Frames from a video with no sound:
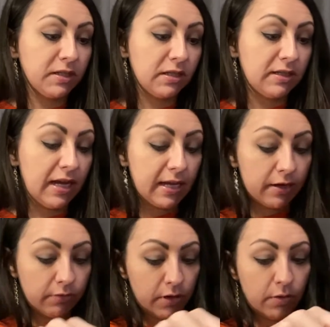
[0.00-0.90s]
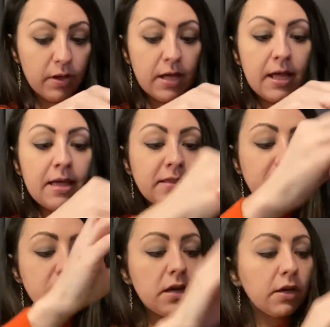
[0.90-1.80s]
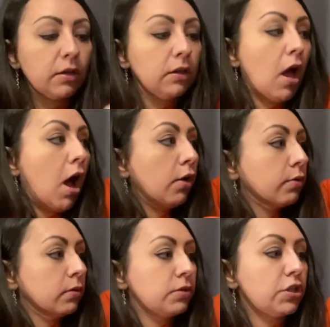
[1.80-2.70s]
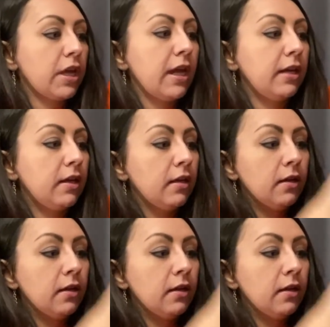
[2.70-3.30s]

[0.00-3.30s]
a date. I don't know. This is a long crocheted